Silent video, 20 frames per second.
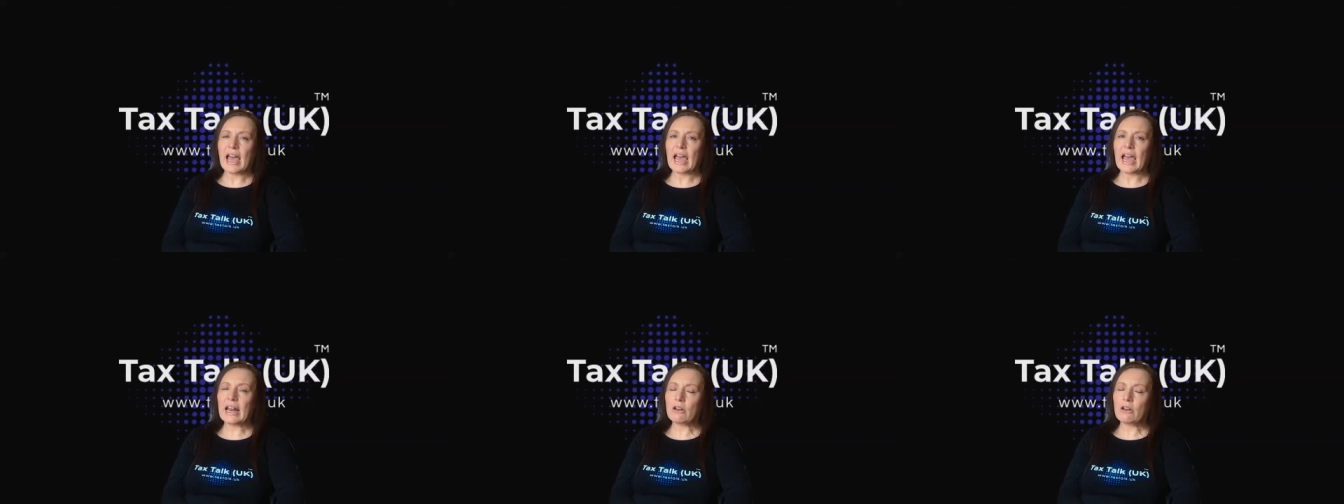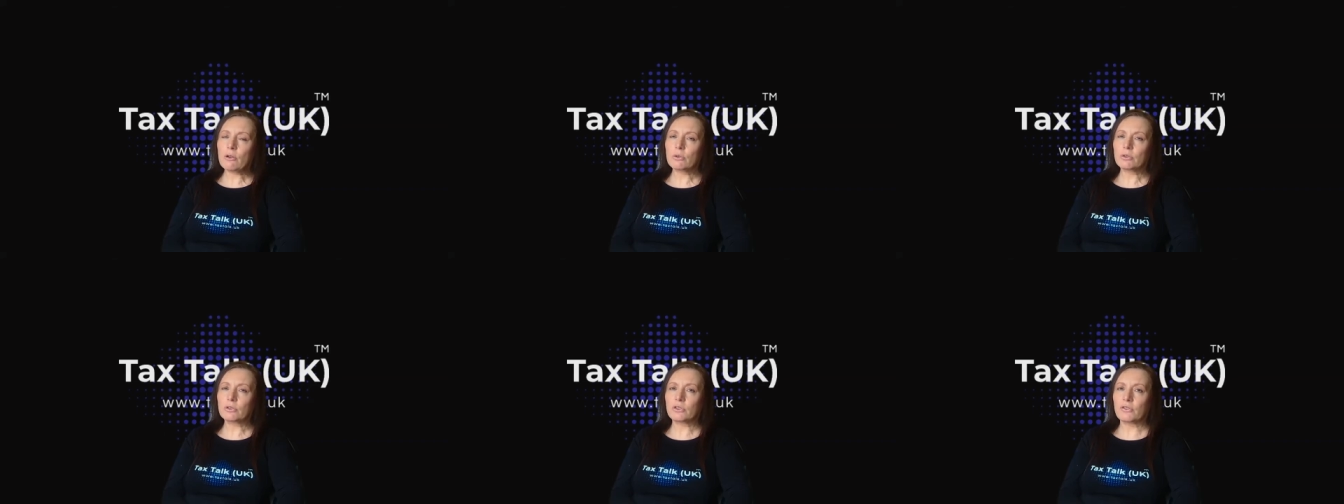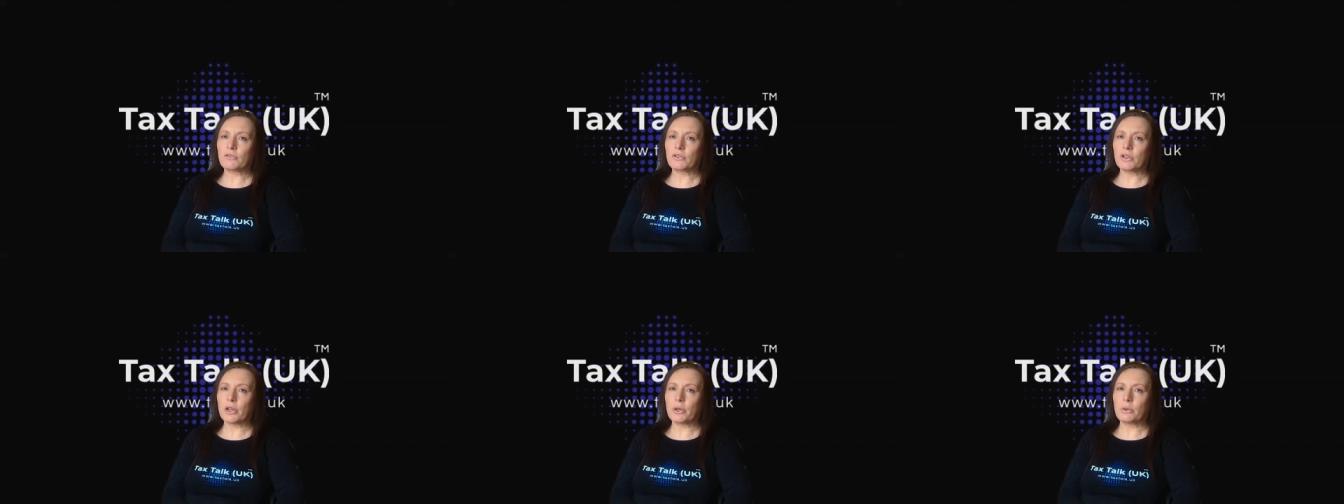and
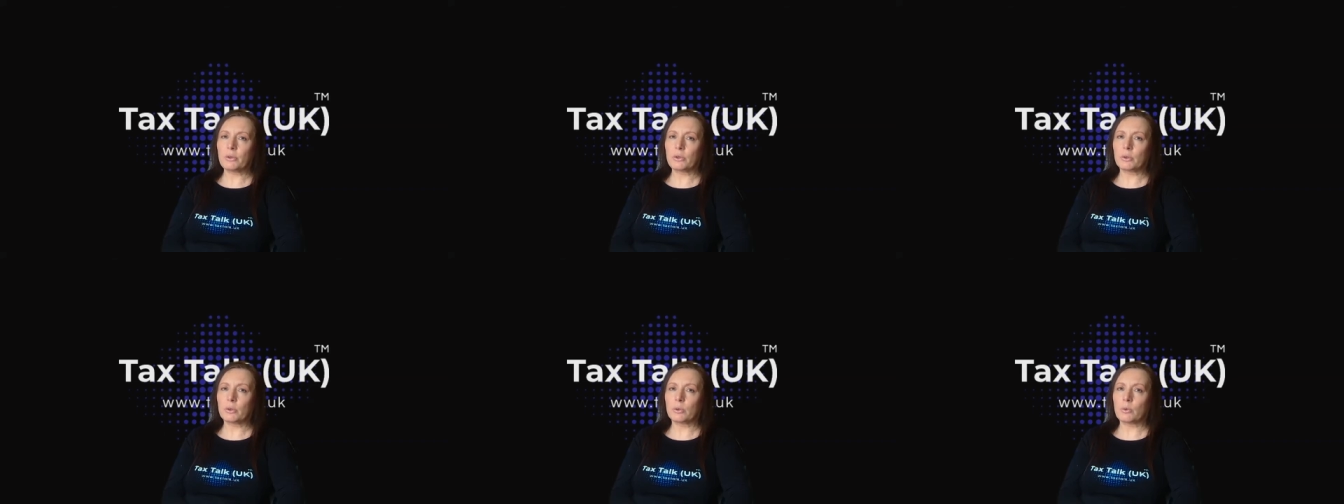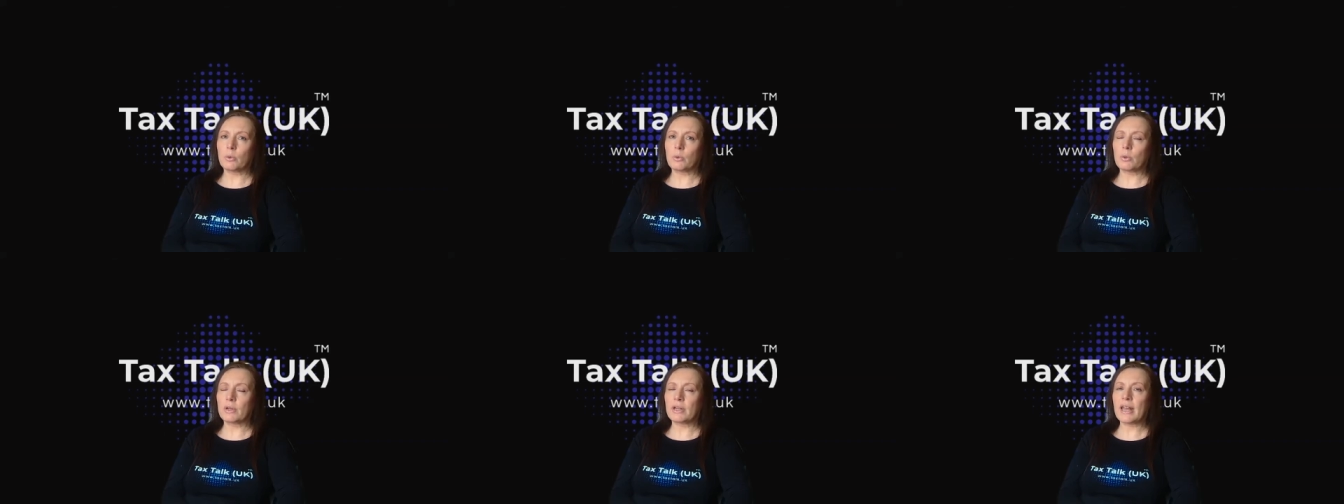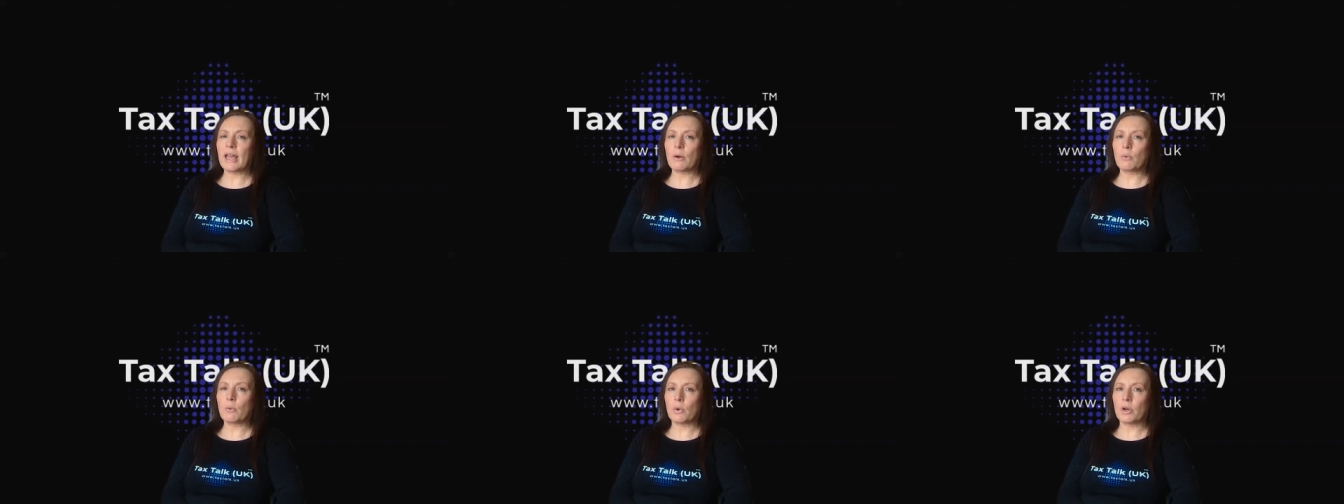lots of local
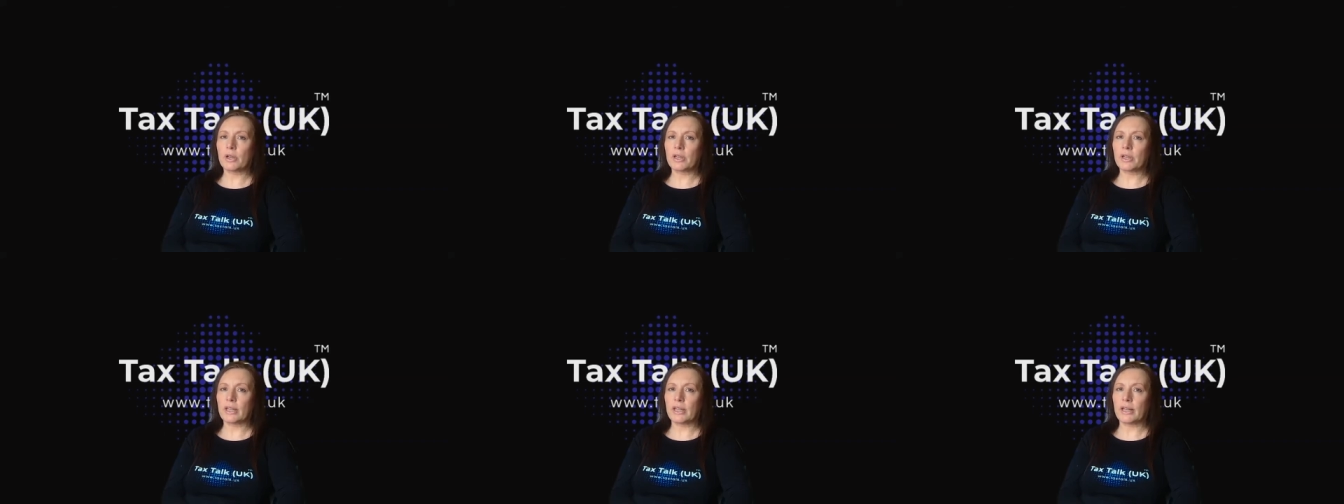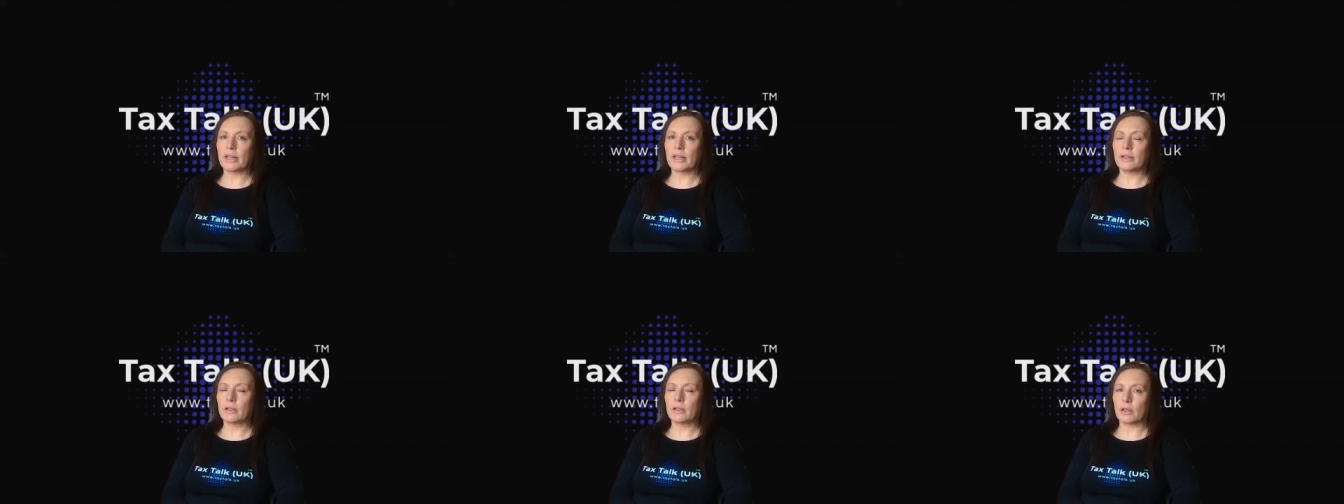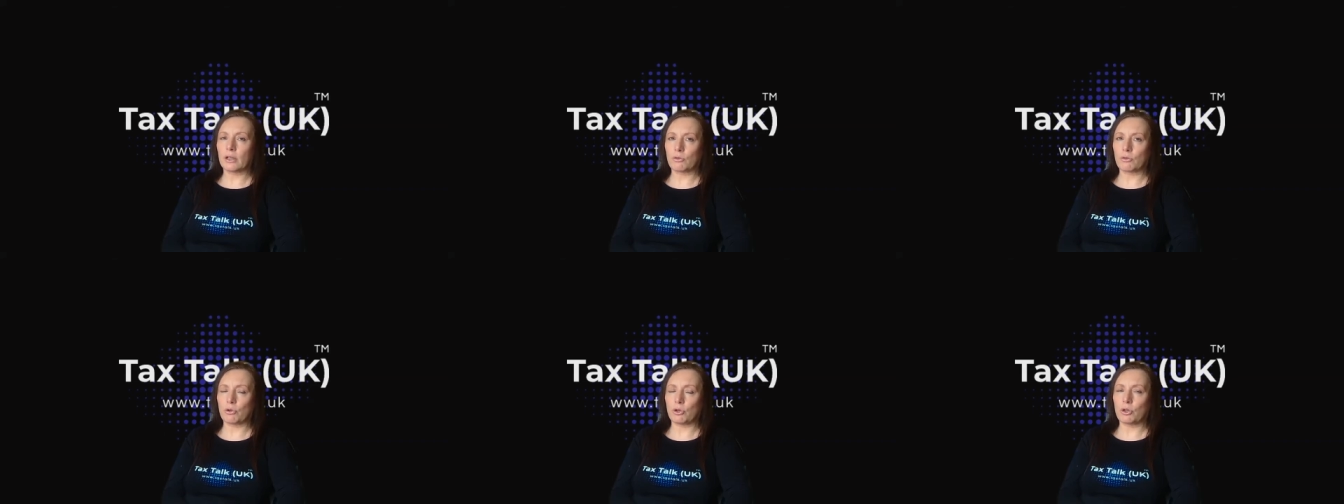networking
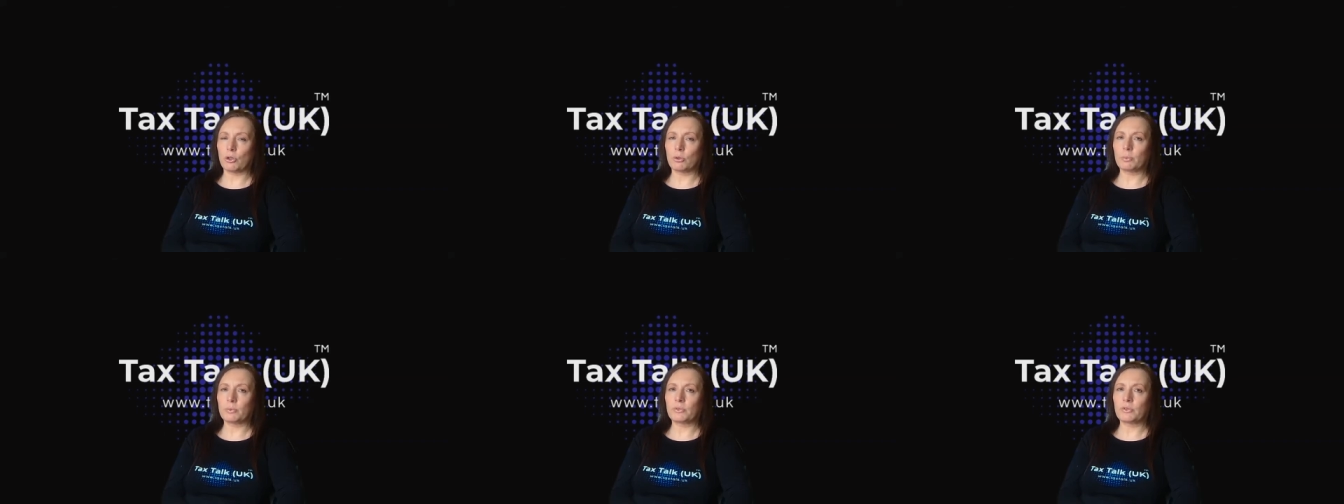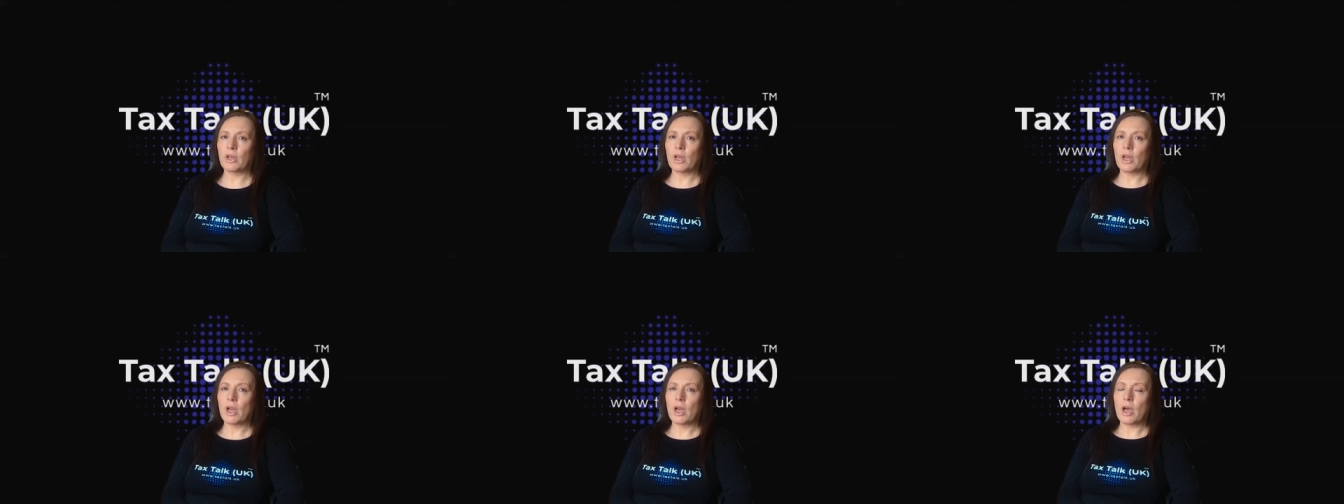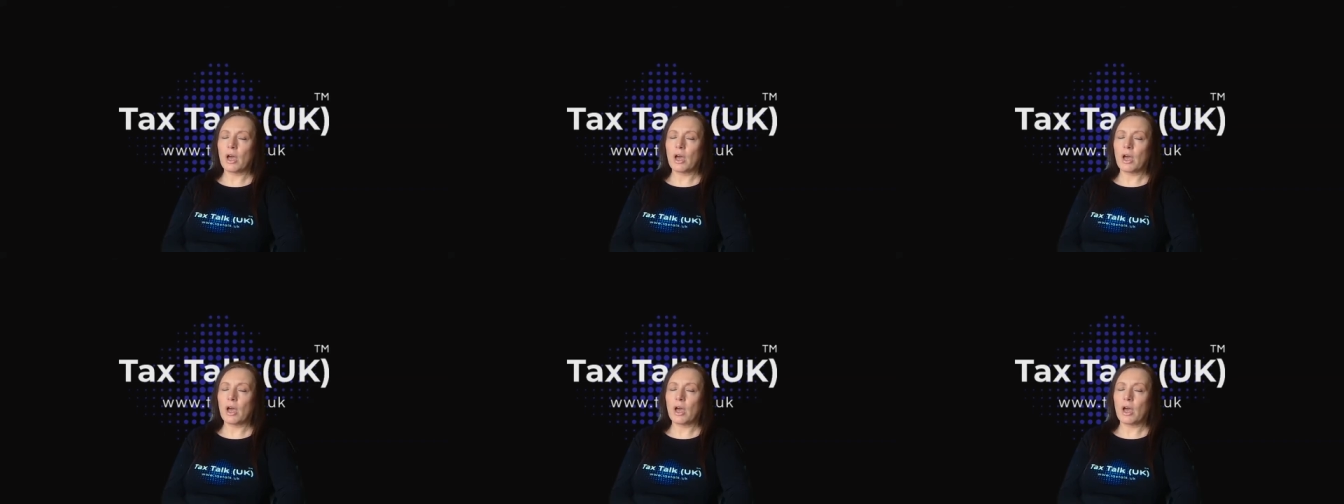groups